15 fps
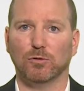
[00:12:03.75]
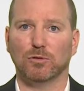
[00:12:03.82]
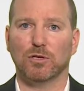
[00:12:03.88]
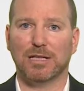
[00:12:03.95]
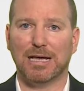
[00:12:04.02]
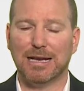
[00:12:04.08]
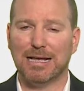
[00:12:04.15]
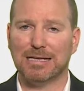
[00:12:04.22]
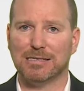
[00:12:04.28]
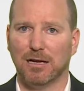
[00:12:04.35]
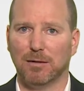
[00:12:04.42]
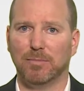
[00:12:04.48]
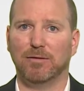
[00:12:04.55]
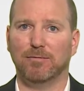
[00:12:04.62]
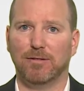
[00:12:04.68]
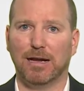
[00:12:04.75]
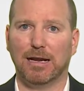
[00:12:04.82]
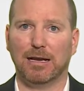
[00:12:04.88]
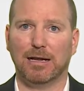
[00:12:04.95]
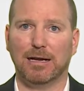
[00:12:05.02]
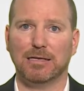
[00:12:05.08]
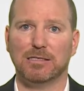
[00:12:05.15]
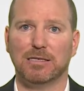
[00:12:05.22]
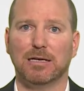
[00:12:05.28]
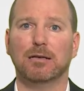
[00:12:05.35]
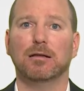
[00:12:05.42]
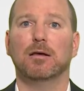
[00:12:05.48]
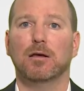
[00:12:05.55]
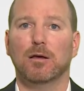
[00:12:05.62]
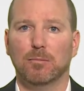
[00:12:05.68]
So that has not been finalized yet,
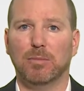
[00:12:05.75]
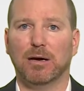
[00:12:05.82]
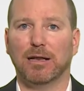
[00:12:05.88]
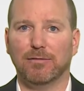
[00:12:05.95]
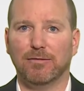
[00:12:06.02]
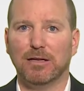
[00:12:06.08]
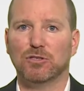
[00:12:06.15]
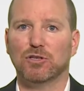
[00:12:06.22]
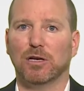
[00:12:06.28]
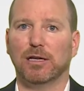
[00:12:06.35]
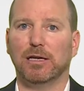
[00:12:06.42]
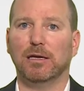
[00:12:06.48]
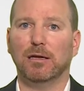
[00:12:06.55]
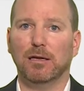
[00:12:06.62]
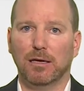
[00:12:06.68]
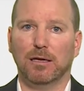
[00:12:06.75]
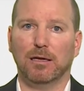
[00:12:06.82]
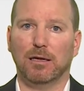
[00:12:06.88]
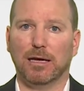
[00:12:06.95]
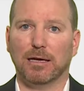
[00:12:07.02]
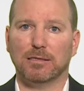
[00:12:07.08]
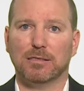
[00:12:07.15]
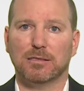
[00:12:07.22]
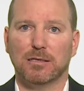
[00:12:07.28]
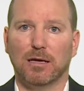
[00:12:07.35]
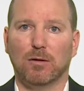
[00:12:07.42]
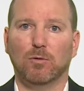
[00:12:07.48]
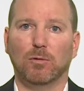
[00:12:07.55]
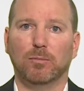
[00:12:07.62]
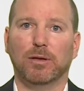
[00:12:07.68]
but eventually, yes,
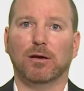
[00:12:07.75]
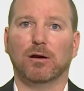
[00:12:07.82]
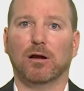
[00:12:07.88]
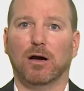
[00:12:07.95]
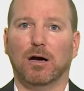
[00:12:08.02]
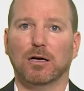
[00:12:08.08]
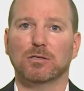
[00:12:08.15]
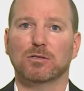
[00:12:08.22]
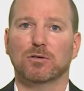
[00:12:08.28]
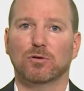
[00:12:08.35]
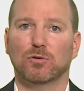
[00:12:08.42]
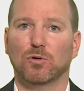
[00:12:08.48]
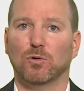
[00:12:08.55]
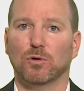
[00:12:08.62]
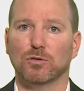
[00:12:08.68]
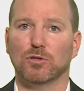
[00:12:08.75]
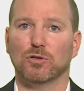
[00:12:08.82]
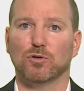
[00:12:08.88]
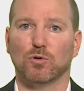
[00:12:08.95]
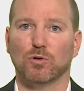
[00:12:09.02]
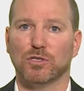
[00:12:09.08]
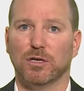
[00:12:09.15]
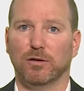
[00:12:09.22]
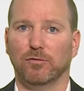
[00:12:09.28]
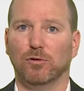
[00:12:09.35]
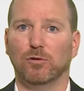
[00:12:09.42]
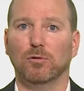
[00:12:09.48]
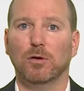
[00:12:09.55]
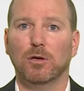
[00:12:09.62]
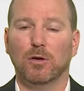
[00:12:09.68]
there will be a cost towards the Store Share
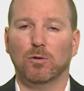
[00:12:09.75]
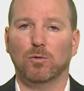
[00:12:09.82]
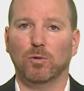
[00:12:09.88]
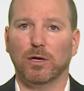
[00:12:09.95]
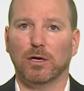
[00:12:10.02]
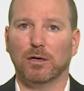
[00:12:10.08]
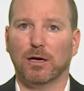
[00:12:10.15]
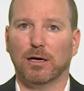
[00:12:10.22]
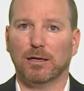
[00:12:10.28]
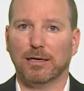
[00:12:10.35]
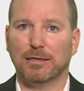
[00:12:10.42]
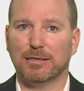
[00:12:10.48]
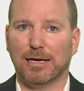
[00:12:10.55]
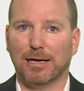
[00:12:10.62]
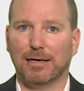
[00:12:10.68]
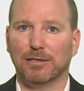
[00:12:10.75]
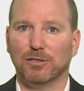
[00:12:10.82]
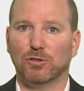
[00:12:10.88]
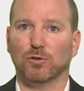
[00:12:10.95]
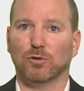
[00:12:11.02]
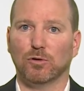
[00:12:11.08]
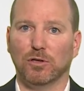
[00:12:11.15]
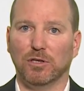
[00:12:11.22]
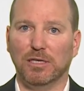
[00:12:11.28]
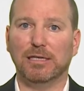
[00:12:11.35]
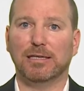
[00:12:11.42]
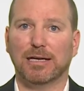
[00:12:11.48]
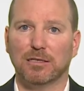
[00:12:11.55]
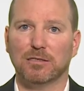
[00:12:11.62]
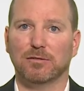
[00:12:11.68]
View. We are not exactly sure the
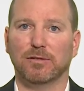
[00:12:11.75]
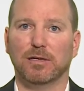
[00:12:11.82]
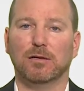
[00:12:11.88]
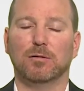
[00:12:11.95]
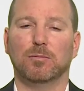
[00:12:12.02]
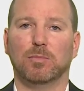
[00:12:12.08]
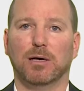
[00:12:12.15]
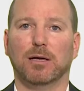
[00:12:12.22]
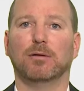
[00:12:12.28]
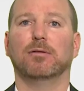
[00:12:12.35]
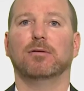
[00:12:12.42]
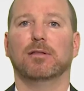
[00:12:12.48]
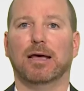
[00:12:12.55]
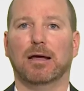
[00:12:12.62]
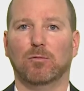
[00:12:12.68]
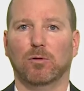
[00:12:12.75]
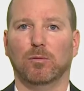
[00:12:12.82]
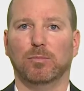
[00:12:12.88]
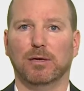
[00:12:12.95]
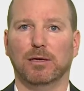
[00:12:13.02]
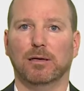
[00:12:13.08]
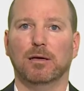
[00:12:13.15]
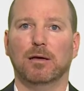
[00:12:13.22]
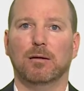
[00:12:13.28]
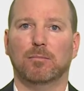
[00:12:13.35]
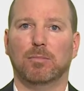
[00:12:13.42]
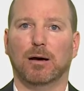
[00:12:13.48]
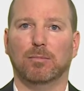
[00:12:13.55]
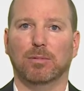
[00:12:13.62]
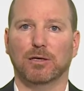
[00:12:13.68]
details of it, but that will be
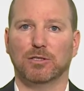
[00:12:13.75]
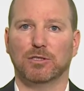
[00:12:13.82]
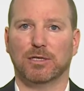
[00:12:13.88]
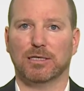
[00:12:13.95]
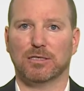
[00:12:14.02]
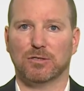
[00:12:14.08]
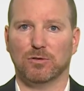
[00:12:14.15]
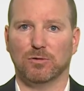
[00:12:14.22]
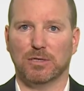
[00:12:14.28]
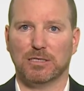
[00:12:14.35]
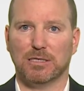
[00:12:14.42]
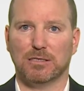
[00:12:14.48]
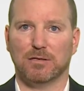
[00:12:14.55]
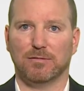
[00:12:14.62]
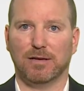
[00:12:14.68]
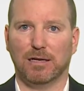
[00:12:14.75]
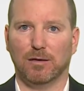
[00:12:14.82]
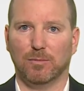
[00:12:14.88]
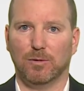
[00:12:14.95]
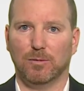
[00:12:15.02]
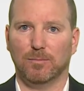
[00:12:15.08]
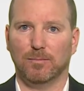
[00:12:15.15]
published as soon as it's available.